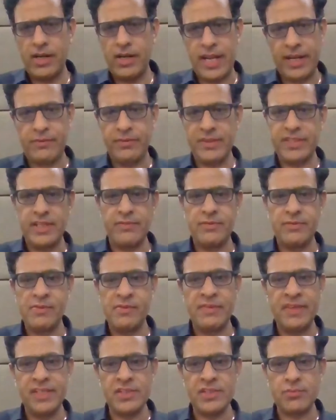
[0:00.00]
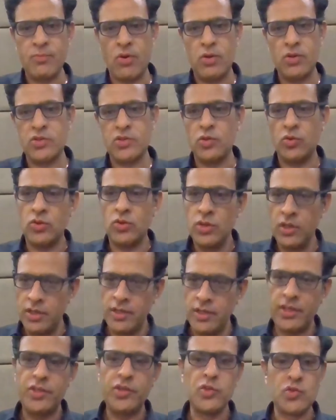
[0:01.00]
like we said, we were very small, so
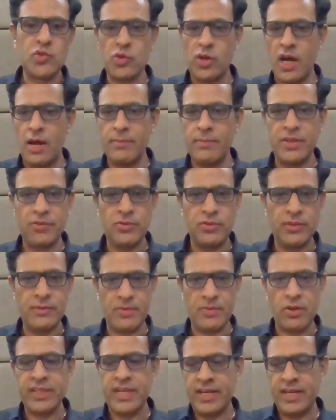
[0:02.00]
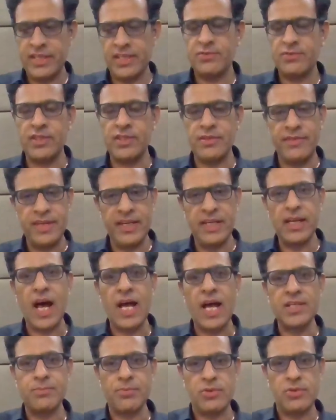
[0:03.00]
he used to come into the project, and this was a very
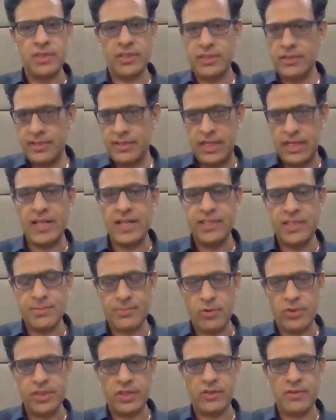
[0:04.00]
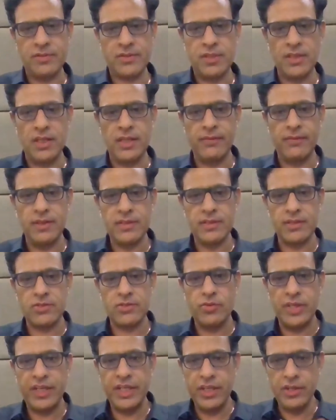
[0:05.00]
large project, the largest project of Sterling Wilson.
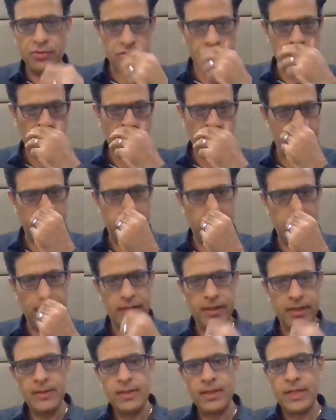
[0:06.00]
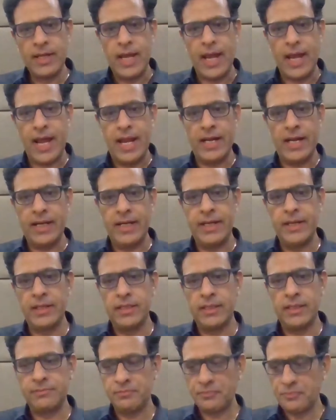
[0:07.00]
So he used to come in and
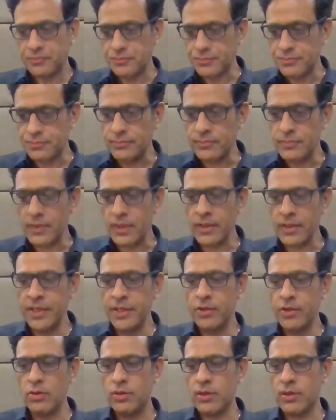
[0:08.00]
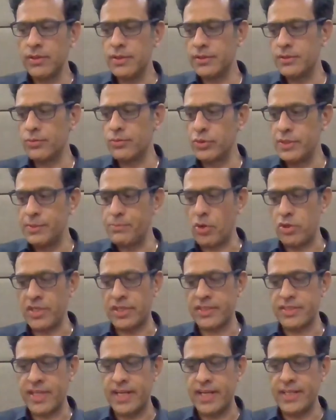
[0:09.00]
to the
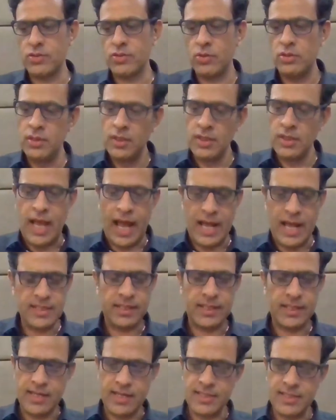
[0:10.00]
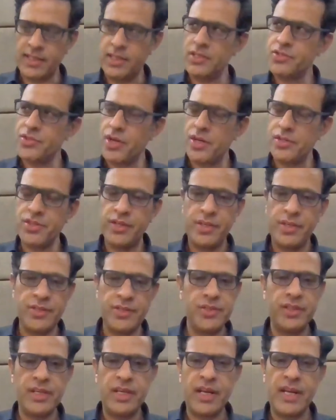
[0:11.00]
project site. So as a construction
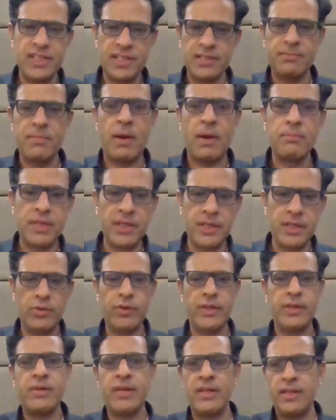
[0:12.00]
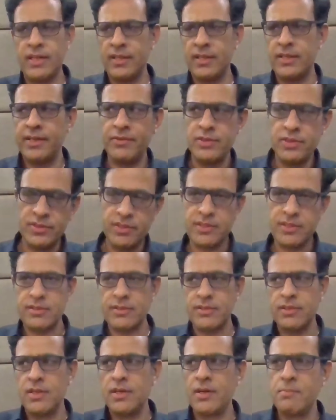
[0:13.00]
engineer, I just bumped into him, and then there was this
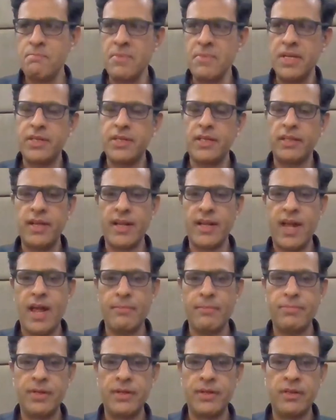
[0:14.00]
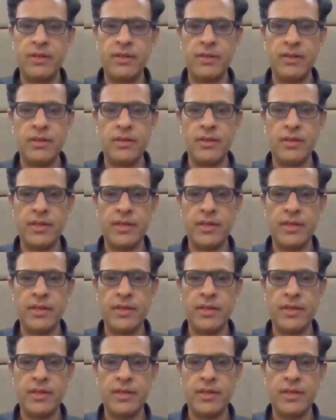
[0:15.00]
meeting that happened,